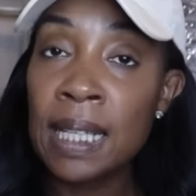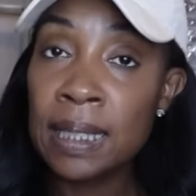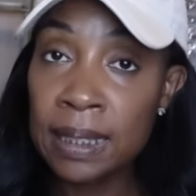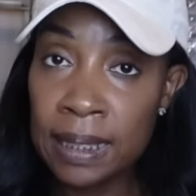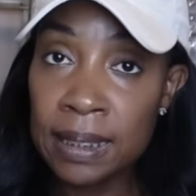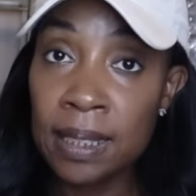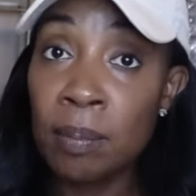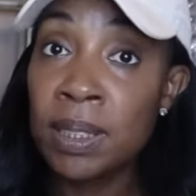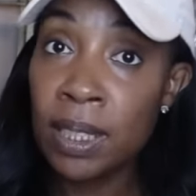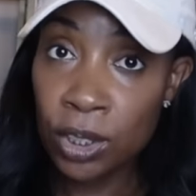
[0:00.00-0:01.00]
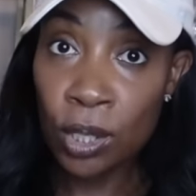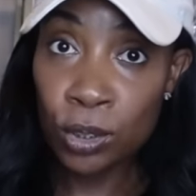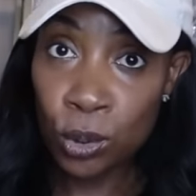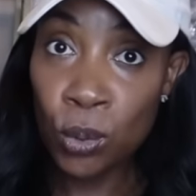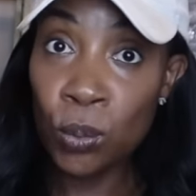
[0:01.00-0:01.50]
listen, I'm going to take y'all to
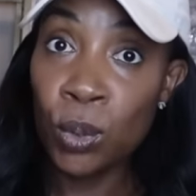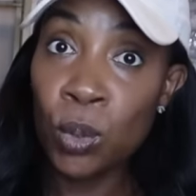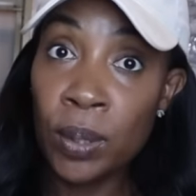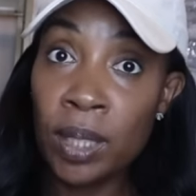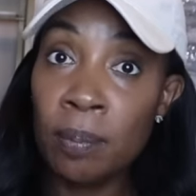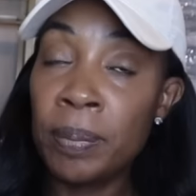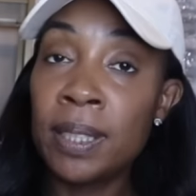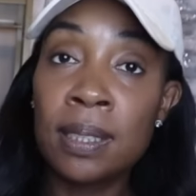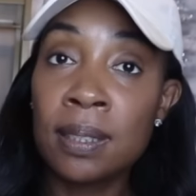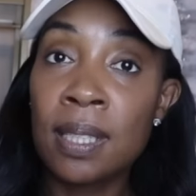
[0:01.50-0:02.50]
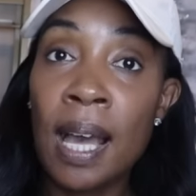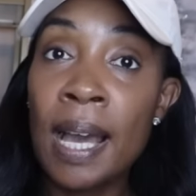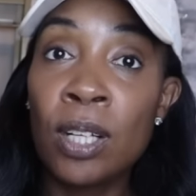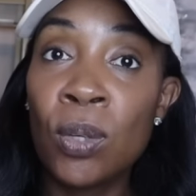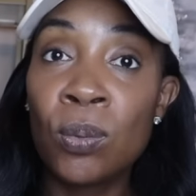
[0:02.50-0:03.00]
school real quick because
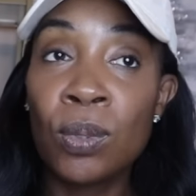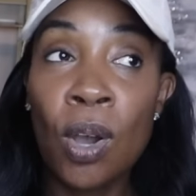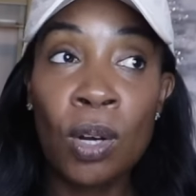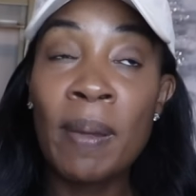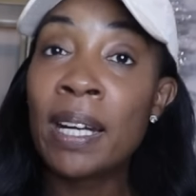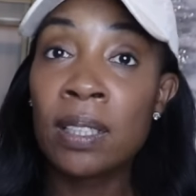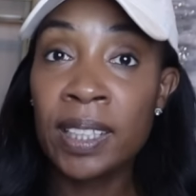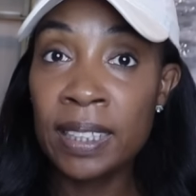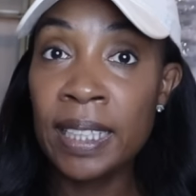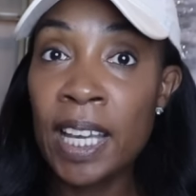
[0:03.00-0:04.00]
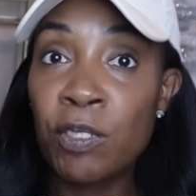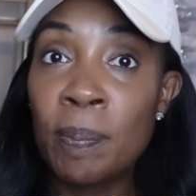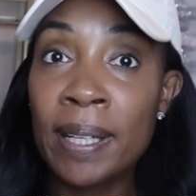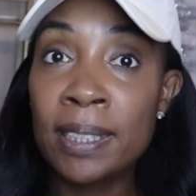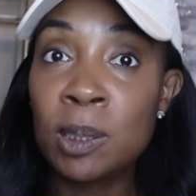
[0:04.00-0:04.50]
I don't automatically think
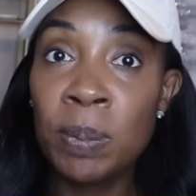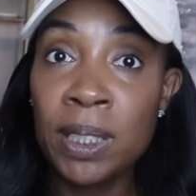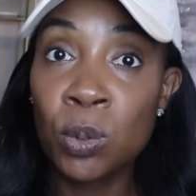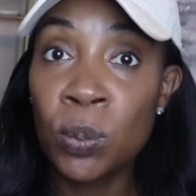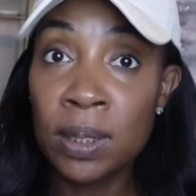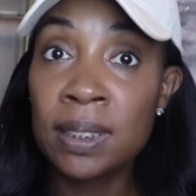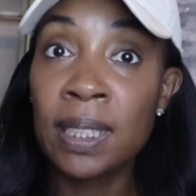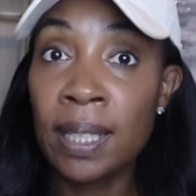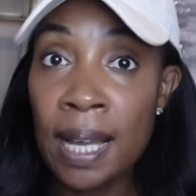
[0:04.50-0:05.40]
everybody speaks real estate.